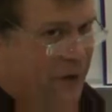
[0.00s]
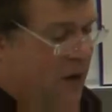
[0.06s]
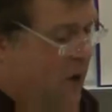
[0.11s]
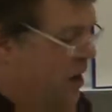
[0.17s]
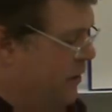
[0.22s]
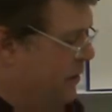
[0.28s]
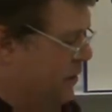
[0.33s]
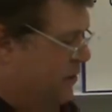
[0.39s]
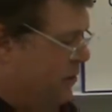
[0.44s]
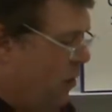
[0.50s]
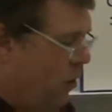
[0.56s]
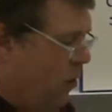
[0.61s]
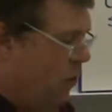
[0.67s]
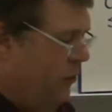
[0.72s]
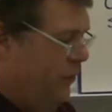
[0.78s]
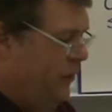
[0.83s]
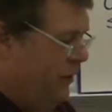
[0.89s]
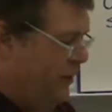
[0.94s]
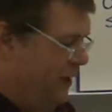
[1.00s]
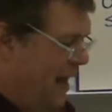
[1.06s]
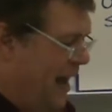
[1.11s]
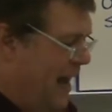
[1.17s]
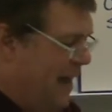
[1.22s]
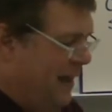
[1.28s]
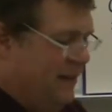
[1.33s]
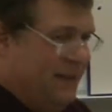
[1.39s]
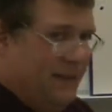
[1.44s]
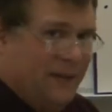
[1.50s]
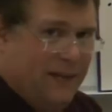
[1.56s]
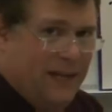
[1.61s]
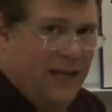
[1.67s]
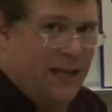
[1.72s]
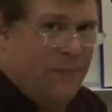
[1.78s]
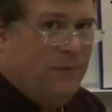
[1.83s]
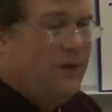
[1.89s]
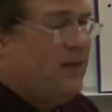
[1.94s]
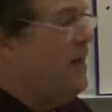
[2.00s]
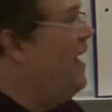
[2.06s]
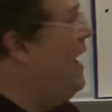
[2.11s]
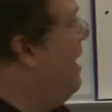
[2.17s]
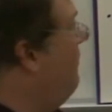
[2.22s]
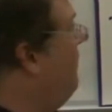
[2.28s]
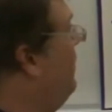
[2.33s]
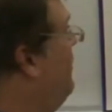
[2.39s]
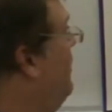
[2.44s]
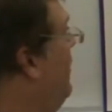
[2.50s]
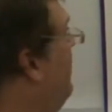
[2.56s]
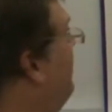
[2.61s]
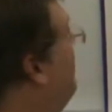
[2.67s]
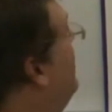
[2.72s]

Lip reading: on it, the totals, the tax, the tips, everything,